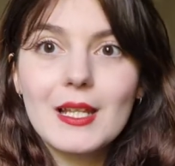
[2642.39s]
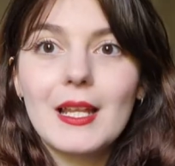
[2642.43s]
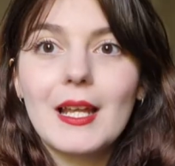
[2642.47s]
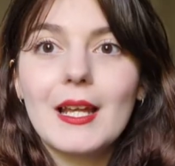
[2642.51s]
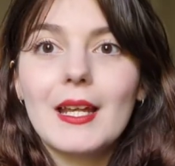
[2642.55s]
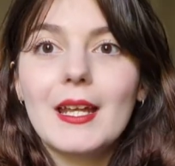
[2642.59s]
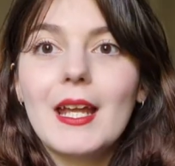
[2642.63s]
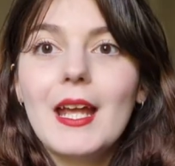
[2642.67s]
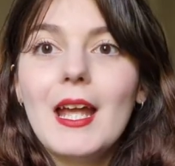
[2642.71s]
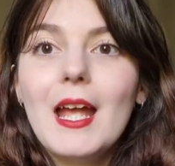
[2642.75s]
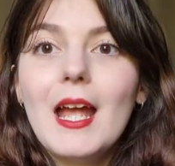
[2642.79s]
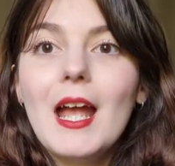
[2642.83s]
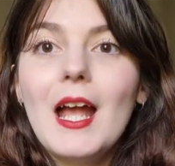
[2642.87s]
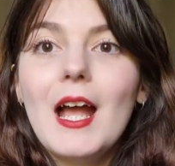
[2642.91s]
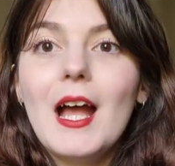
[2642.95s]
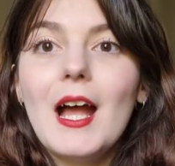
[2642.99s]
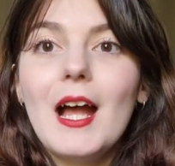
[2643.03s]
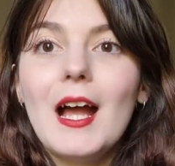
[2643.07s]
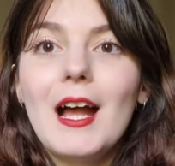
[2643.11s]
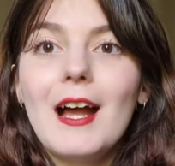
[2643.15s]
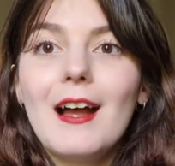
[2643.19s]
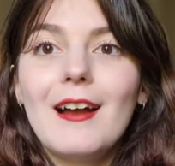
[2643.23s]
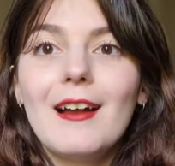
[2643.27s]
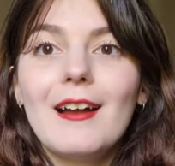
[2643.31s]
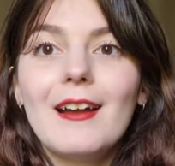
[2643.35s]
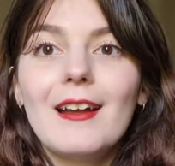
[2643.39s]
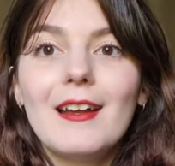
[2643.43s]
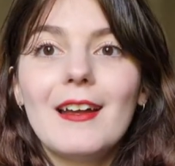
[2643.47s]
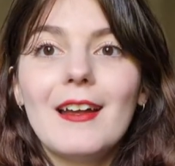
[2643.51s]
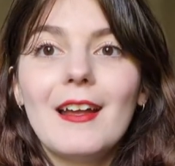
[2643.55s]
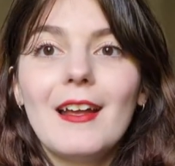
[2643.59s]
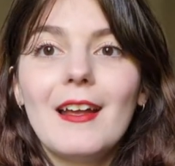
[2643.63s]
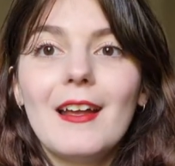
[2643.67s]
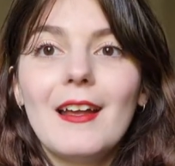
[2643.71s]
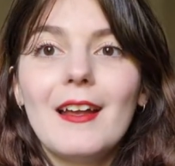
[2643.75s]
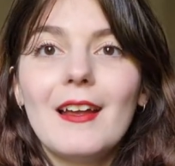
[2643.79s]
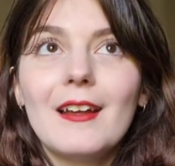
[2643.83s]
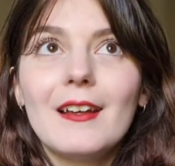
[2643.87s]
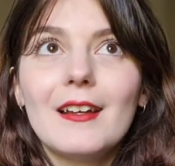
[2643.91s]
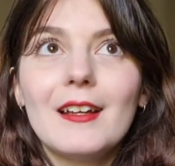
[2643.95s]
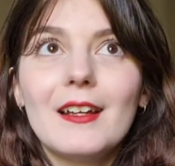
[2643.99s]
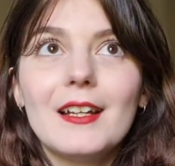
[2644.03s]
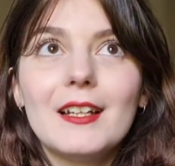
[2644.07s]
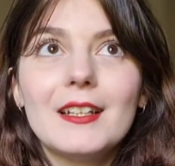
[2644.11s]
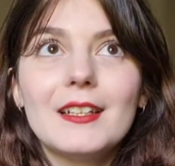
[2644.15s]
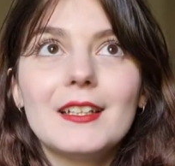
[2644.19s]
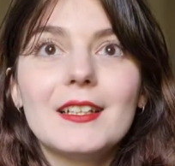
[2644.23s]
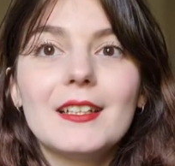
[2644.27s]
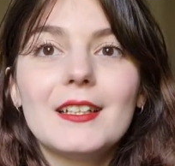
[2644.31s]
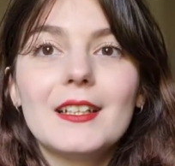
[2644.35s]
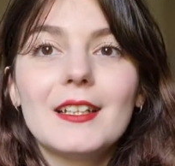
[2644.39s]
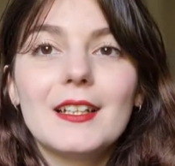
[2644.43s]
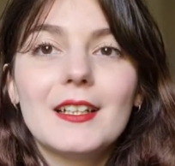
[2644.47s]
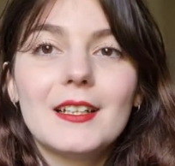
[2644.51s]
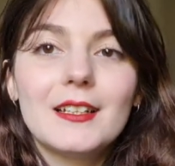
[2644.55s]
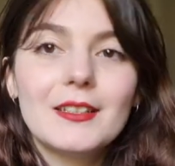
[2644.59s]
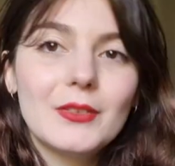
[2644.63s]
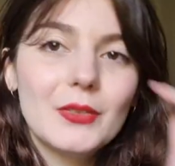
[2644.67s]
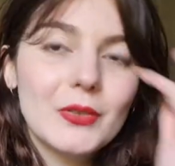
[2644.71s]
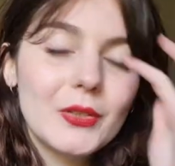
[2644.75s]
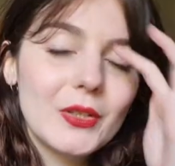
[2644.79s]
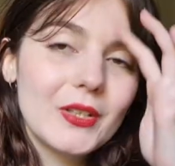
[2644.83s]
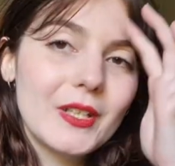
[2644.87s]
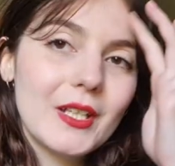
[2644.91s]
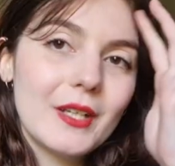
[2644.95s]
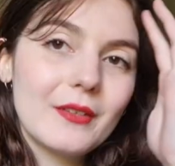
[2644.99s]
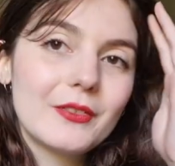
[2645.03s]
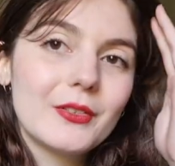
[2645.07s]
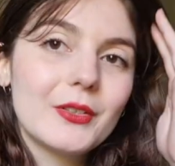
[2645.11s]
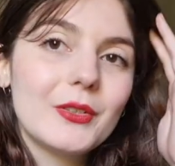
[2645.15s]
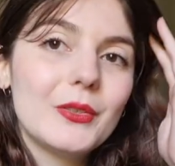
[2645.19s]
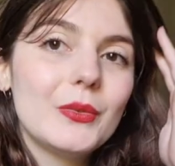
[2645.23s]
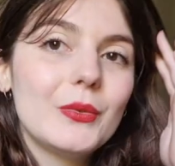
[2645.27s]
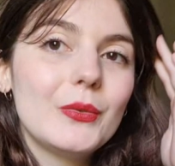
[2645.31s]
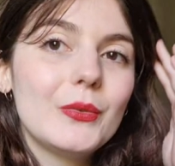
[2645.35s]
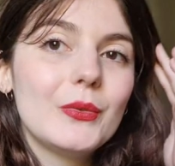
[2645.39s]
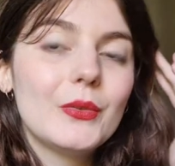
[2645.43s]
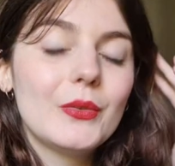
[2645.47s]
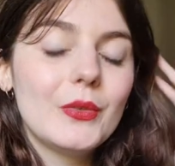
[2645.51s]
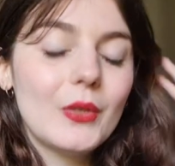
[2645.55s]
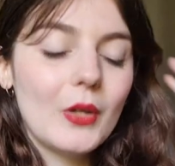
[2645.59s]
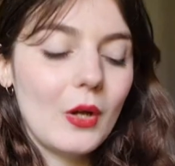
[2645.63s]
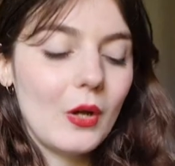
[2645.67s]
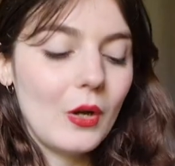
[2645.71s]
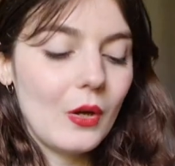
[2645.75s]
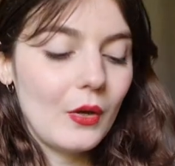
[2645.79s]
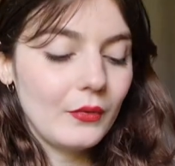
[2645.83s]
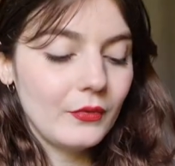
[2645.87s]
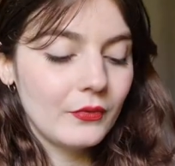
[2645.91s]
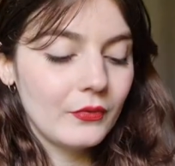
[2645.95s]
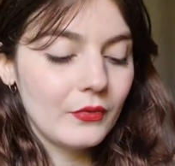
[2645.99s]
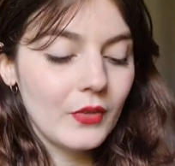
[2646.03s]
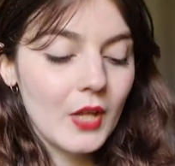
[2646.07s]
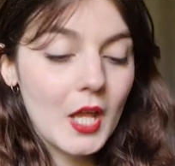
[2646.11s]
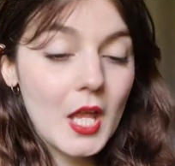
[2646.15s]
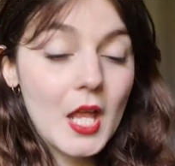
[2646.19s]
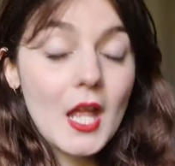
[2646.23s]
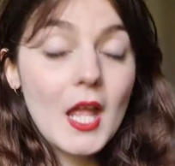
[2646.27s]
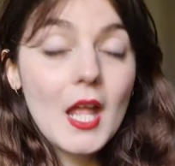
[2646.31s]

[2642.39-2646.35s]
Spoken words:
Like I took an afternoon off